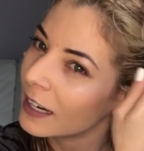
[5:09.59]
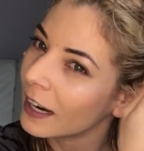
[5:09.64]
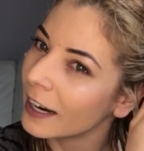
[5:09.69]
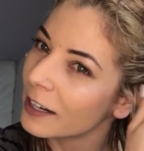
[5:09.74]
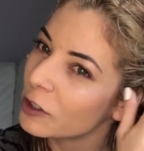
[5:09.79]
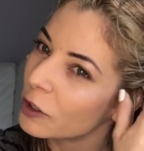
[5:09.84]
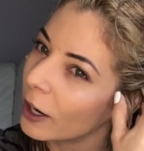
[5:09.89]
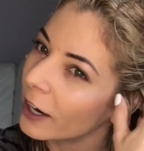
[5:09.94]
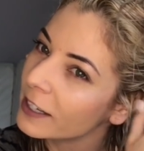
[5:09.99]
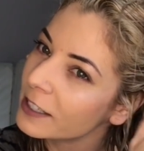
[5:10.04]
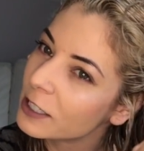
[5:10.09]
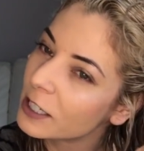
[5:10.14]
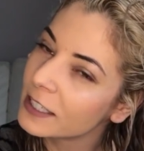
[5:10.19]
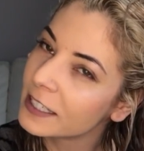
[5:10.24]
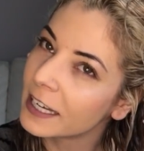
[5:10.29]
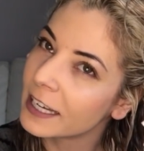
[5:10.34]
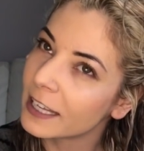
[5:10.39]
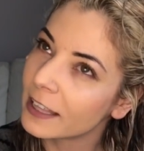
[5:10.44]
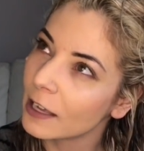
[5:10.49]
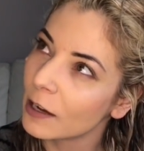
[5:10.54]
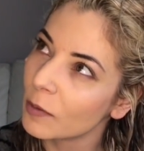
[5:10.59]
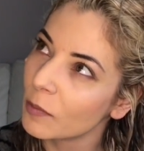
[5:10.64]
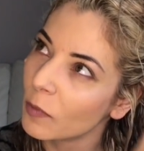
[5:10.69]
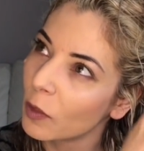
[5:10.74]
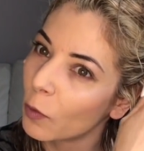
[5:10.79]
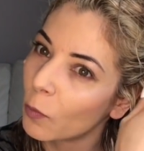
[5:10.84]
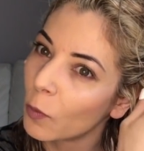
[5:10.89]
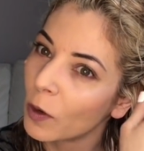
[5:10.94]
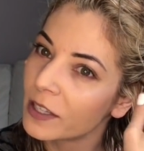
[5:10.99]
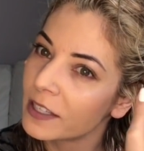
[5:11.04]
I try to take
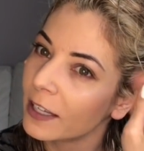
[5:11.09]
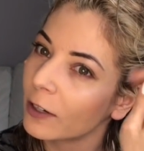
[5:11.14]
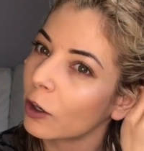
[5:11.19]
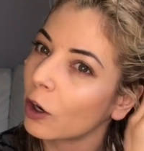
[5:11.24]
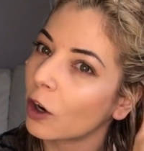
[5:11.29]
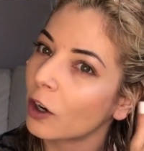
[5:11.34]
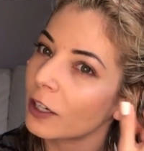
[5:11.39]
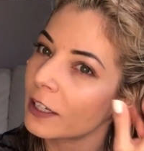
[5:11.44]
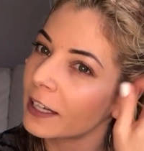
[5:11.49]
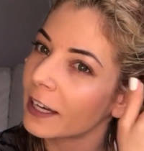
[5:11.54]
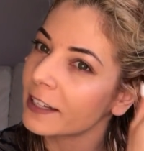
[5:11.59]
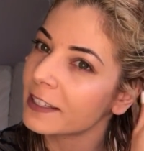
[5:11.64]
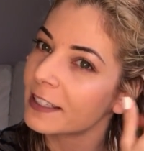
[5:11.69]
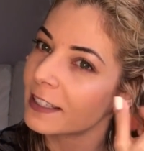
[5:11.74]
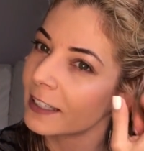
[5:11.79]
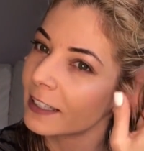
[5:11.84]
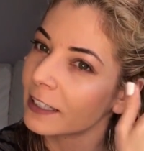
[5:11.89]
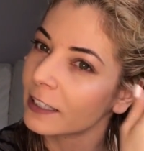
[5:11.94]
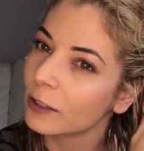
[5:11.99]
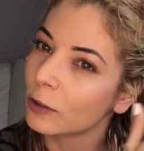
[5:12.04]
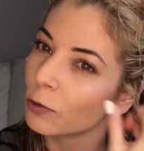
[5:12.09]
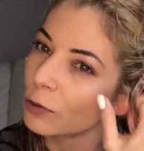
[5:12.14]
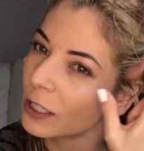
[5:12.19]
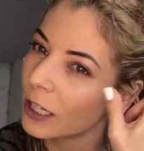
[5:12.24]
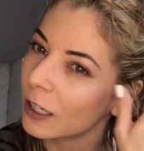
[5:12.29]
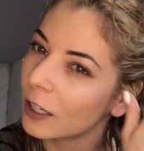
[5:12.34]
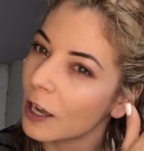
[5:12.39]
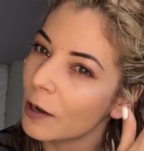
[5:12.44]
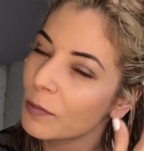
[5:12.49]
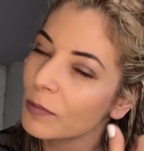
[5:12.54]
them, the ones that are already isolated, those
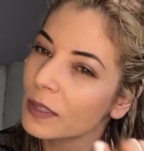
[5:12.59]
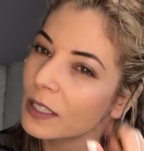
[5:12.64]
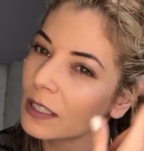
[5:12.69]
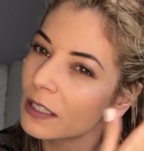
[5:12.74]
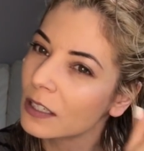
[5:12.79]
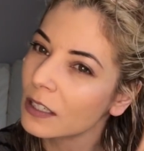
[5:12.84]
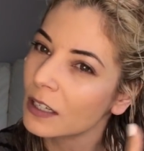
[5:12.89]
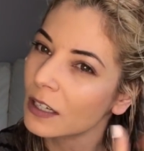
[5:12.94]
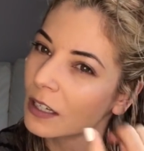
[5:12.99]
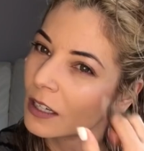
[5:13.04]
clumps.